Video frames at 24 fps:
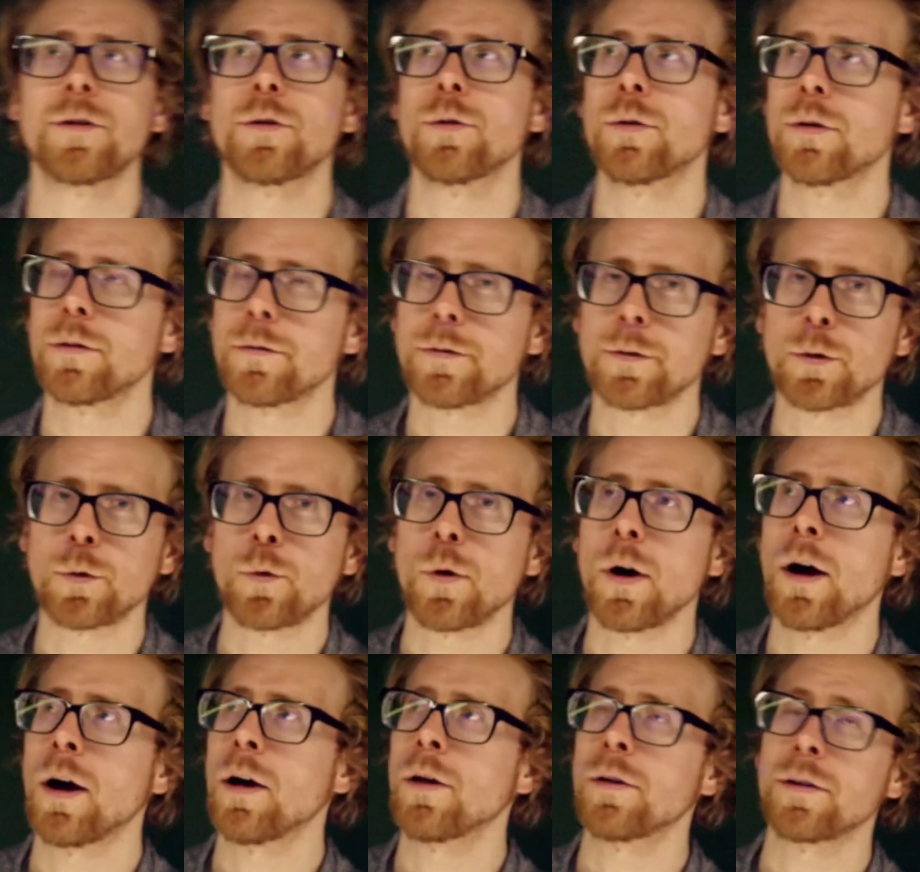doing it for a
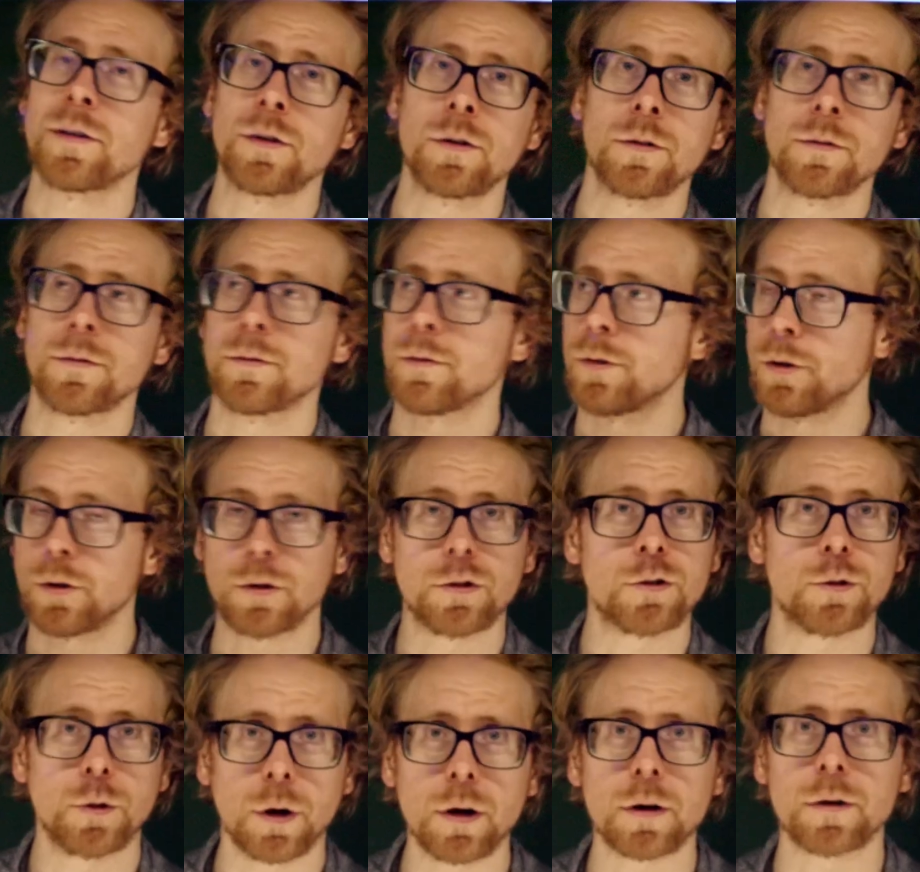while and you're
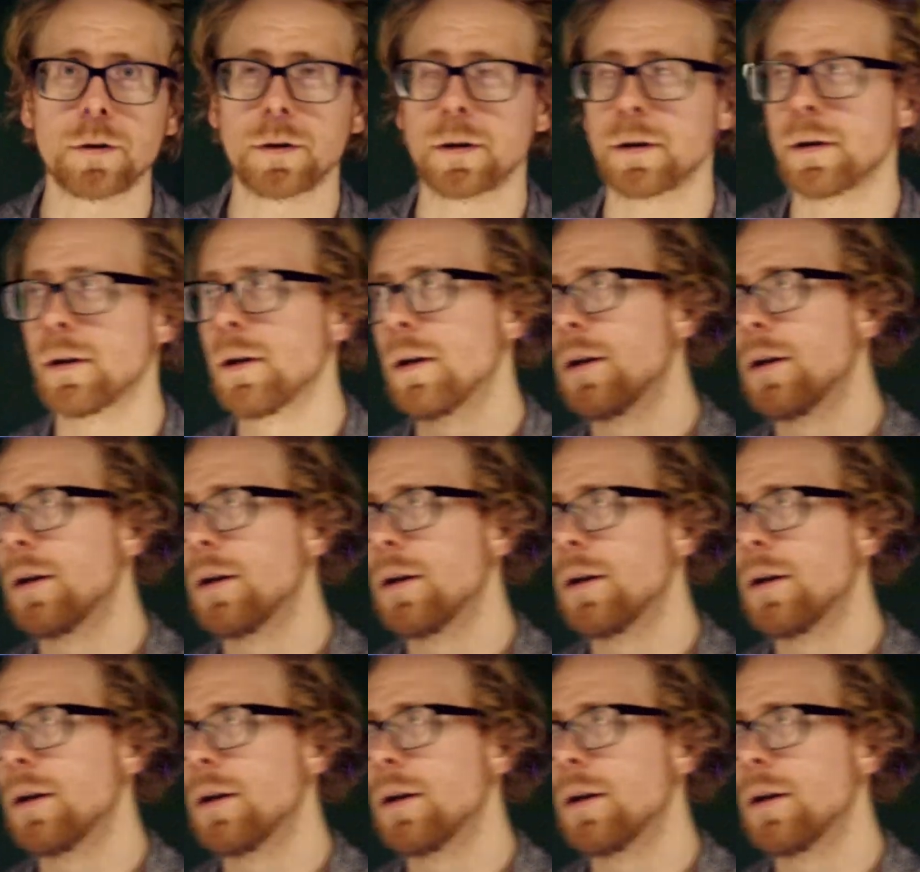struggling,